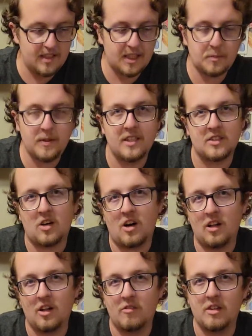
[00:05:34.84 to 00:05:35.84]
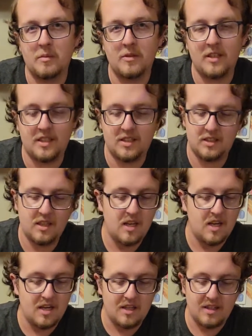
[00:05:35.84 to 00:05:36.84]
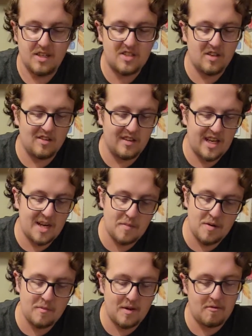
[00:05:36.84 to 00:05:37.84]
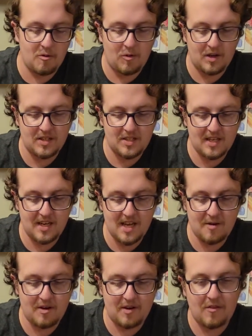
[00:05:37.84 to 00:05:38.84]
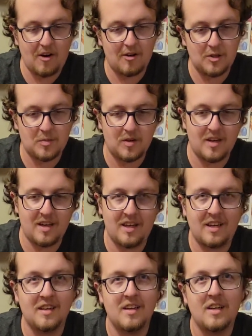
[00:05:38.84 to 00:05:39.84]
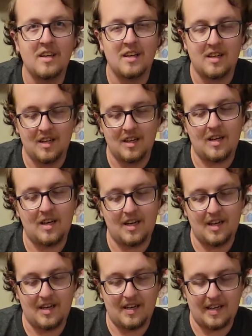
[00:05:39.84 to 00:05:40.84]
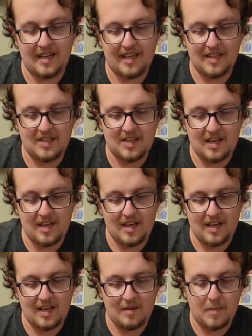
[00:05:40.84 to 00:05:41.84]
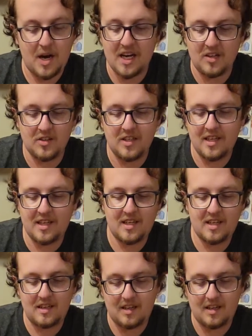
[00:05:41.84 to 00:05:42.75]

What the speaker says: Despia is all over the place. This only came up maybe once today whenever I was playing against a pile deck.